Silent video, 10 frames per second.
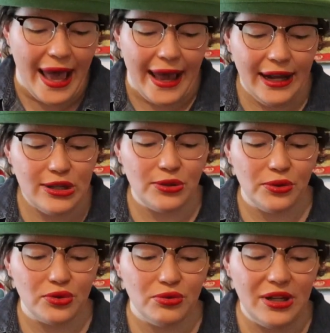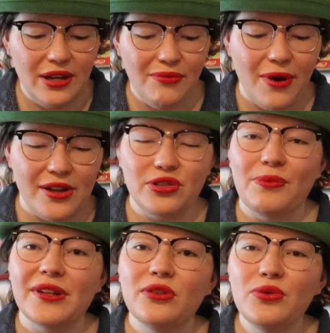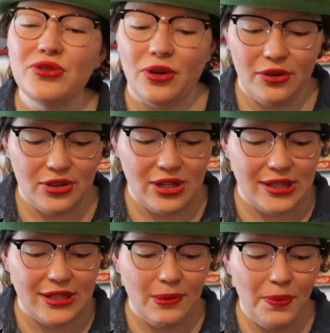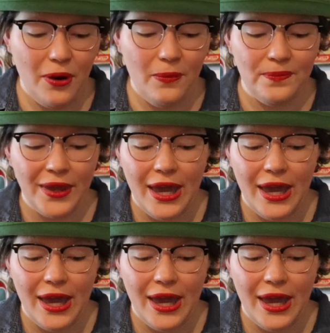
Angel Tree, Regimental, Sergeant Zippo.